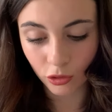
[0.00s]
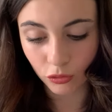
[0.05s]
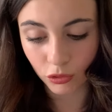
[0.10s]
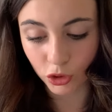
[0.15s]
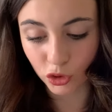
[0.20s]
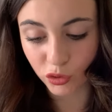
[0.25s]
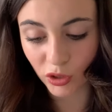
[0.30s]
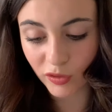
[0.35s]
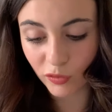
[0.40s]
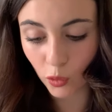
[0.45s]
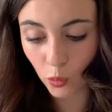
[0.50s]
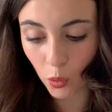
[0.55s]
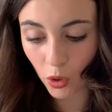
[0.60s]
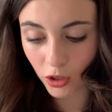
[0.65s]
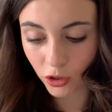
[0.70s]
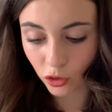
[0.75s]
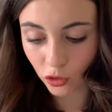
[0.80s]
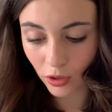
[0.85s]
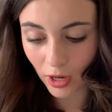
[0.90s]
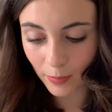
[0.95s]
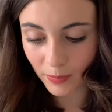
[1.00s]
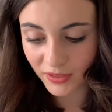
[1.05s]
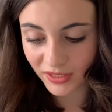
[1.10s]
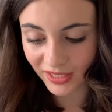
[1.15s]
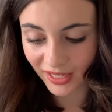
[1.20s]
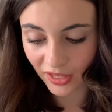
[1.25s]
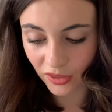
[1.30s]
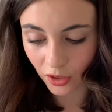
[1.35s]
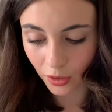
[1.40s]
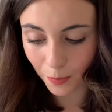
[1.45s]
Retrieval 1 crept
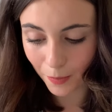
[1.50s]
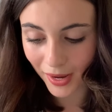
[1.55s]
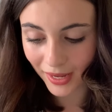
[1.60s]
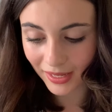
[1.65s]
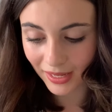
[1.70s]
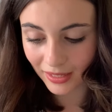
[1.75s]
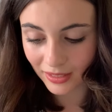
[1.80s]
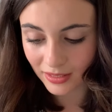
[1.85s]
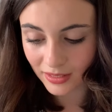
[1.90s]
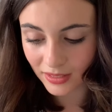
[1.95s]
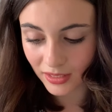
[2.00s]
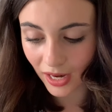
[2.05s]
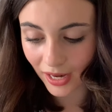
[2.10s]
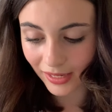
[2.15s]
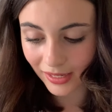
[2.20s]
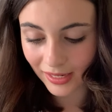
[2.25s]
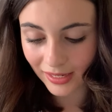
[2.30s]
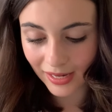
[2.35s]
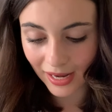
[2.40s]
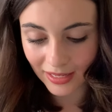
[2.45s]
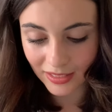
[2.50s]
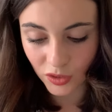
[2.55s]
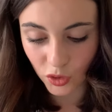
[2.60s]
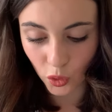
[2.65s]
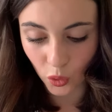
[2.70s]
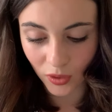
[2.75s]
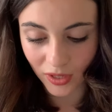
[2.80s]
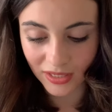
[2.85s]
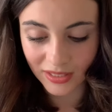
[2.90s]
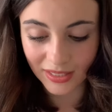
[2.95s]
together, making slightly less
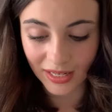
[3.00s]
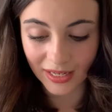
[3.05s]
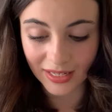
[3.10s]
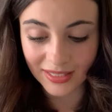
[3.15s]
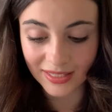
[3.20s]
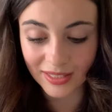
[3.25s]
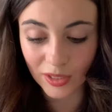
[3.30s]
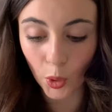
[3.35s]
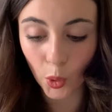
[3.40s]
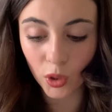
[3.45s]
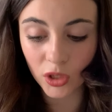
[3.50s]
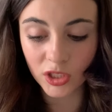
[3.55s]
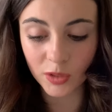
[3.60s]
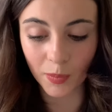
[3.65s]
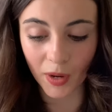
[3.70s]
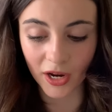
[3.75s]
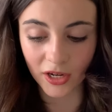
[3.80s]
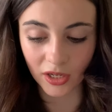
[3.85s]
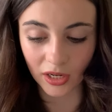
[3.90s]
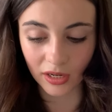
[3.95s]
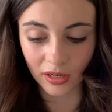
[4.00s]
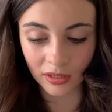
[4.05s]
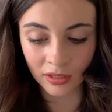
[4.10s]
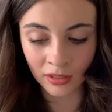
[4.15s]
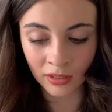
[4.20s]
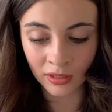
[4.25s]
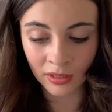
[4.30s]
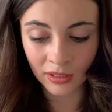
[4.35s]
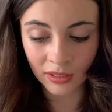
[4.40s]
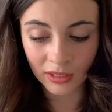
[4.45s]
noise than a silk spider.
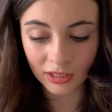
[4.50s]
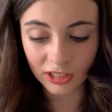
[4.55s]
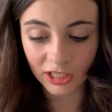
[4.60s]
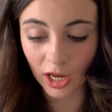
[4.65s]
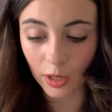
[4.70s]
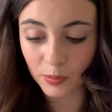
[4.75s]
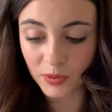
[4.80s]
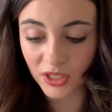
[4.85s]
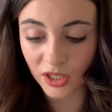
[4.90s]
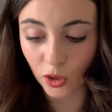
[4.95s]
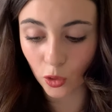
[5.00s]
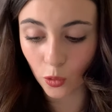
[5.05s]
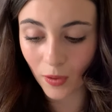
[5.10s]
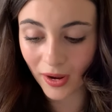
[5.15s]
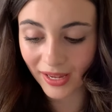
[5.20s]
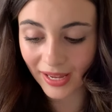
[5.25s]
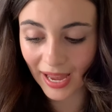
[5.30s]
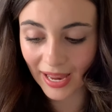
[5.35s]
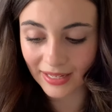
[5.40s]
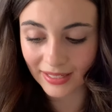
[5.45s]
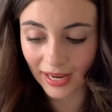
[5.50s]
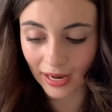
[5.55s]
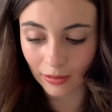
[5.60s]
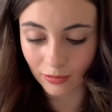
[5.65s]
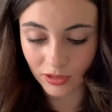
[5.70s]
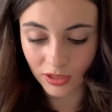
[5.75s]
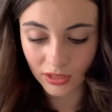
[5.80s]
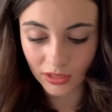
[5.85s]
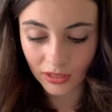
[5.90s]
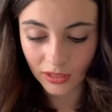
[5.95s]
Kelp did a quick head
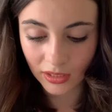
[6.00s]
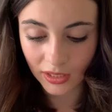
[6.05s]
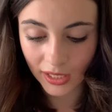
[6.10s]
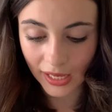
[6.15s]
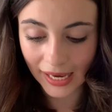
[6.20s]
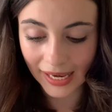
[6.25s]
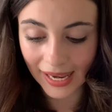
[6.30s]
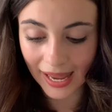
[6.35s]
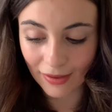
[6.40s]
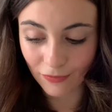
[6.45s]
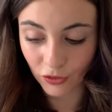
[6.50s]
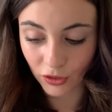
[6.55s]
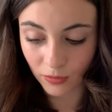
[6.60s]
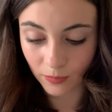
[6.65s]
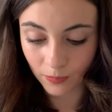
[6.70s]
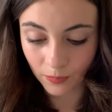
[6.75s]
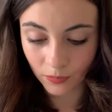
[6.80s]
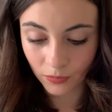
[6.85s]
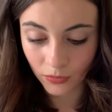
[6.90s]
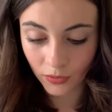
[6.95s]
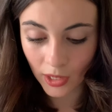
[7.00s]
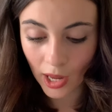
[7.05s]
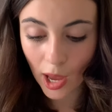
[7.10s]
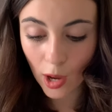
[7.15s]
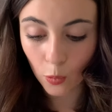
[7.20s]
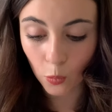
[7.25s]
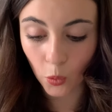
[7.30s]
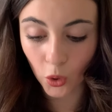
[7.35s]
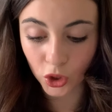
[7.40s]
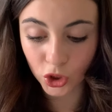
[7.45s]
count. Eleven.
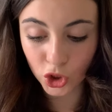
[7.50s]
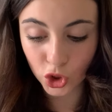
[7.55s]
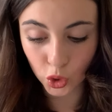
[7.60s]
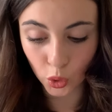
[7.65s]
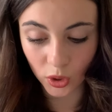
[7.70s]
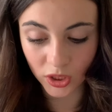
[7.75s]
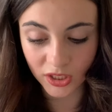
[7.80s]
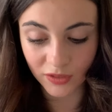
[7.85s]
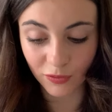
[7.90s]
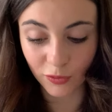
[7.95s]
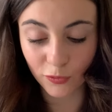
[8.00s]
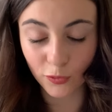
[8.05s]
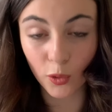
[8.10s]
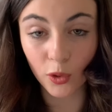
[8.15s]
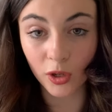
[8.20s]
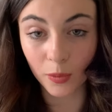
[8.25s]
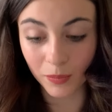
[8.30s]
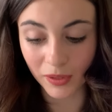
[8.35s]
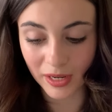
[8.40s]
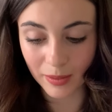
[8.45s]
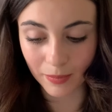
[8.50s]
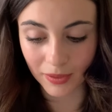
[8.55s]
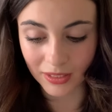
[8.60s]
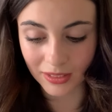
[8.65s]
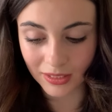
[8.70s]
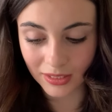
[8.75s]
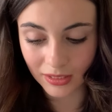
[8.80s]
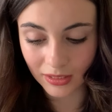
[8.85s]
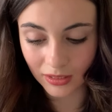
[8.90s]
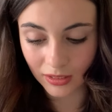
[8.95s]
One short of a full
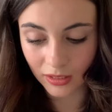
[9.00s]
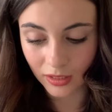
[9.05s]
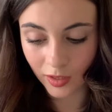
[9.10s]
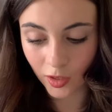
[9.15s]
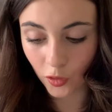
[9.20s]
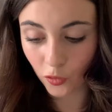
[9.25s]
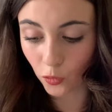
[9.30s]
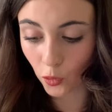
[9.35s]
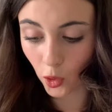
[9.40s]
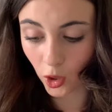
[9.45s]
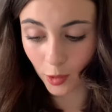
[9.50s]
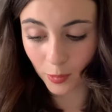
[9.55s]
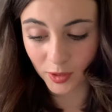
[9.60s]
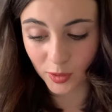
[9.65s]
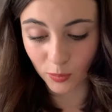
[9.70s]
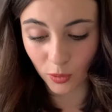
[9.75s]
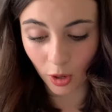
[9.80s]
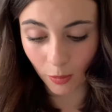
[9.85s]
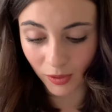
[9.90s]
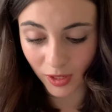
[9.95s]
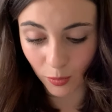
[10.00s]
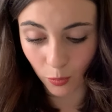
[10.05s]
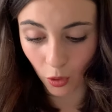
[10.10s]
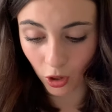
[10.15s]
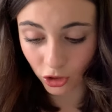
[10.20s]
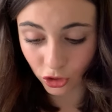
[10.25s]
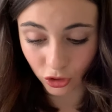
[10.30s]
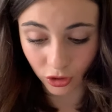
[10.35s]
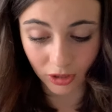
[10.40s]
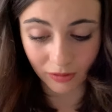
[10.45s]
completement. Four was probably
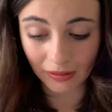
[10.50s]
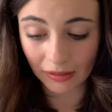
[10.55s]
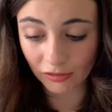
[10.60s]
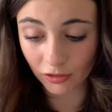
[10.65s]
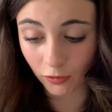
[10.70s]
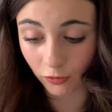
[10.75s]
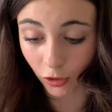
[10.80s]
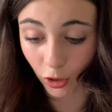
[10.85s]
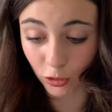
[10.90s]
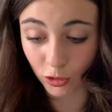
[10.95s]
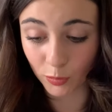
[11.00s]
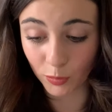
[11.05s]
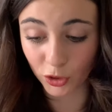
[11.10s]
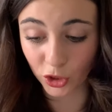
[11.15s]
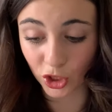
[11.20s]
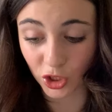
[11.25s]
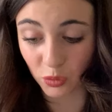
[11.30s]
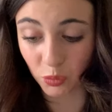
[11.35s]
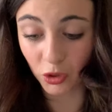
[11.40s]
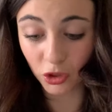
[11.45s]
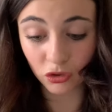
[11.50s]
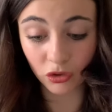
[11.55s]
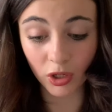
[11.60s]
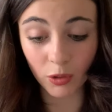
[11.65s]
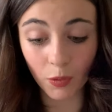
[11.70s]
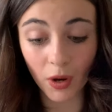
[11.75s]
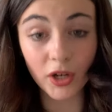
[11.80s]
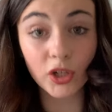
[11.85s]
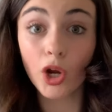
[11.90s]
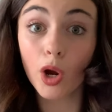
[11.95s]
wandering round the rose bushes,
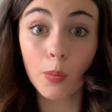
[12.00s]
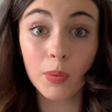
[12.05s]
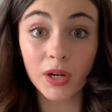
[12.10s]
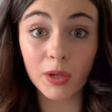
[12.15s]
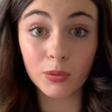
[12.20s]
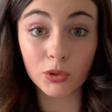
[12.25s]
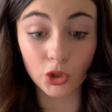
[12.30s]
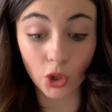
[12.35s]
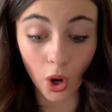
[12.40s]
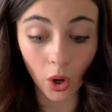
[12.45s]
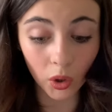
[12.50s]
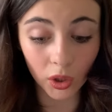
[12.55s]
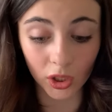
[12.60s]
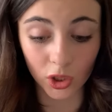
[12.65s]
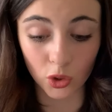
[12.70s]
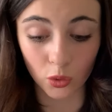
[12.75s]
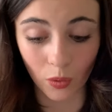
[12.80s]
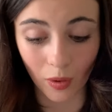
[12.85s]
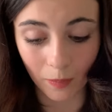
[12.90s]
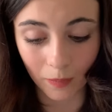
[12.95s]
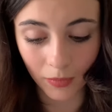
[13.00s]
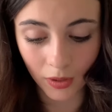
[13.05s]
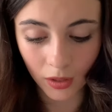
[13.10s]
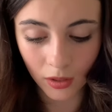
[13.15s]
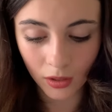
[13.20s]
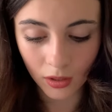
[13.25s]
wondering why nobody was talking to him.